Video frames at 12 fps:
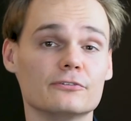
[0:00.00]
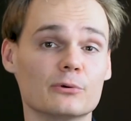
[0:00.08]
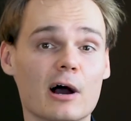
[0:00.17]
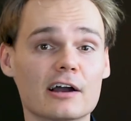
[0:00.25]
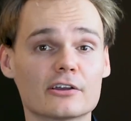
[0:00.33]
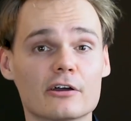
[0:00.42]
you
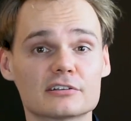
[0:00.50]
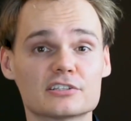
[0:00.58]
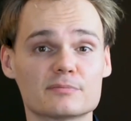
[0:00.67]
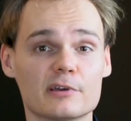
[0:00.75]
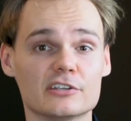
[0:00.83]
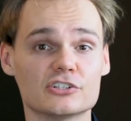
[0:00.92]
are going to
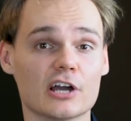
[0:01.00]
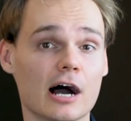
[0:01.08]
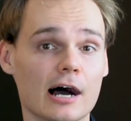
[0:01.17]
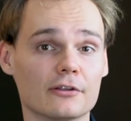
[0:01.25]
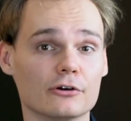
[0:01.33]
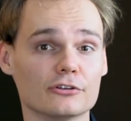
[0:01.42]
spend your
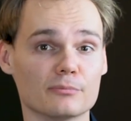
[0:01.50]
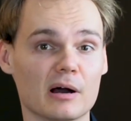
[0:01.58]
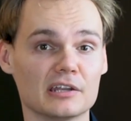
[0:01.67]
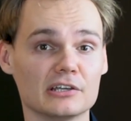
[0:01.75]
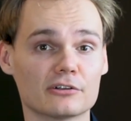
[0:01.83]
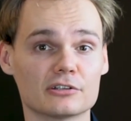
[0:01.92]
hard-earned
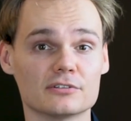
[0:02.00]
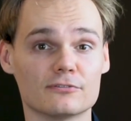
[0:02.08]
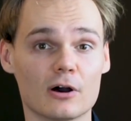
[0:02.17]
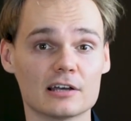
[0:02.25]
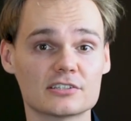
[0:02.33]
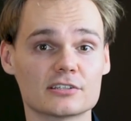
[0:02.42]
money on a
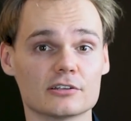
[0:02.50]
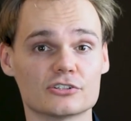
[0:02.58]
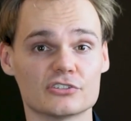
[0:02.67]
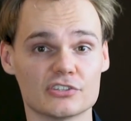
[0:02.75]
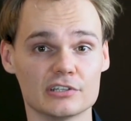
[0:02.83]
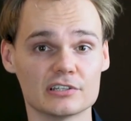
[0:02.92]
device such
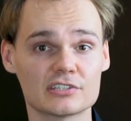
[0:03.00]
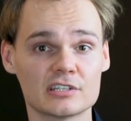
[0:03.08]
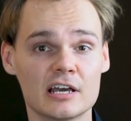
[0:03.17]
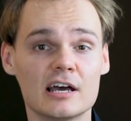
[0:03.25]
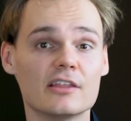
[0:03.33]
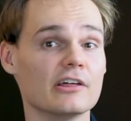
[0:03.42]
as this,
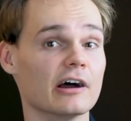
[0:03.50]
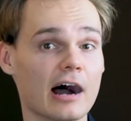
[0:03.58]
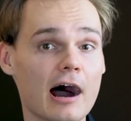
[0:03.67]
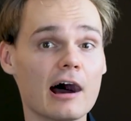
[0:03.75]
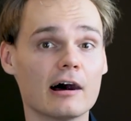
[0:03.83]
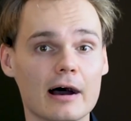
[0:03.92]
there
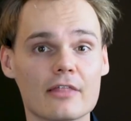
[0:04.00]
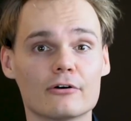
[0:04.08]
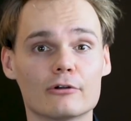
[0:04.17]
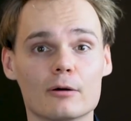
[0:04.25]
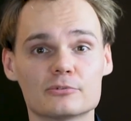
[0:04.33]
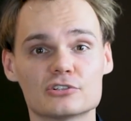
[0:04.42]
are other
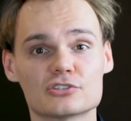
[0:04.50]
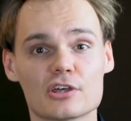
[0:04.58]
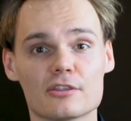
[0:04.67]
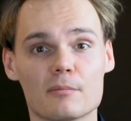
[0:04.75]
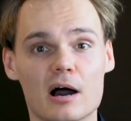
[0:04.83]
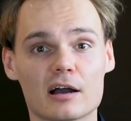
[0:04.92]
options on
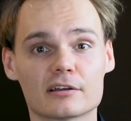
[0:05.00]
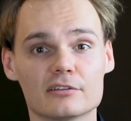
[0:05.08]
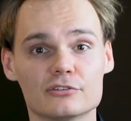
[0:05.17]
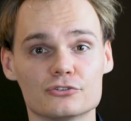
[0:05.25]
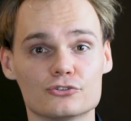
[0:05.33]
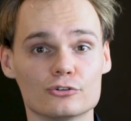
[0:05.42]
the market
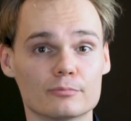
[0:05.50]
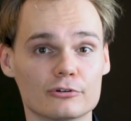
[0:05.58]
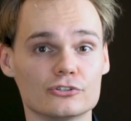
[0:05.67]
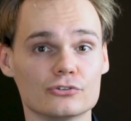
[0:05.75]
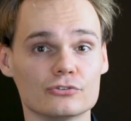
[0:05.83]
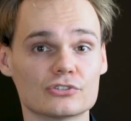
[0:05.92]
that do
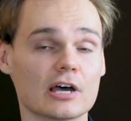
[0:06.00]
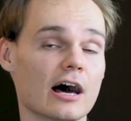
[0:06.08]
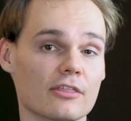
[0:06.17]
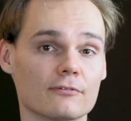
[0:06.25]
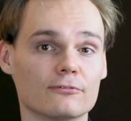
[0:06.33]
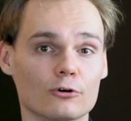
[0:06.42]
produce
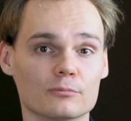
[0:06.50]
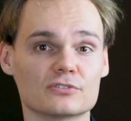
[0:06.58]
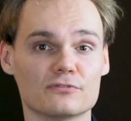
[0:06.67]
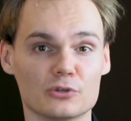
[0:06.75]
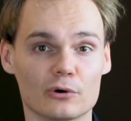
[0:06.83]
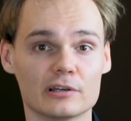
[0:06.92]
other forms
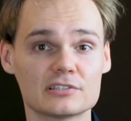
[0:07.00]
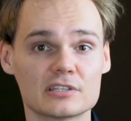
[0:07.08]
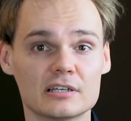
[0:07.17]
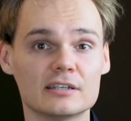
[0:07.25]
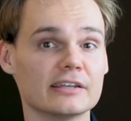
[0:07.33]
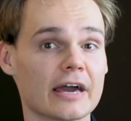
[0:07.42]
of
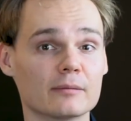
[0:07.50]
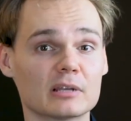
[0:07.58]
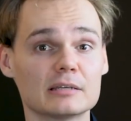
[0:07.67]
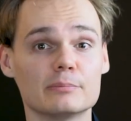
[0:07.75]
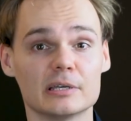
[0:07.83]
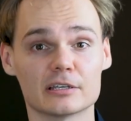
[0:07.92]
noise, namely
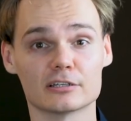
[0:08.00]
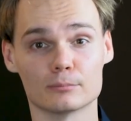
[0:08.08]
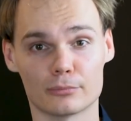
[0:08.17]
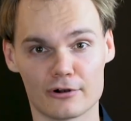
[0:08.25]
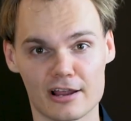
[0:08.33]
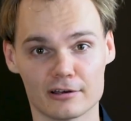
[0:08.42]
pink and
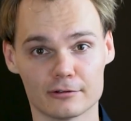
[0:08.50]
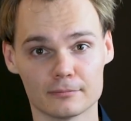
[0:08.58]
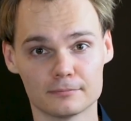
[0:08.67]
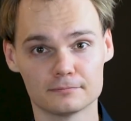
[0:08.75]
brown.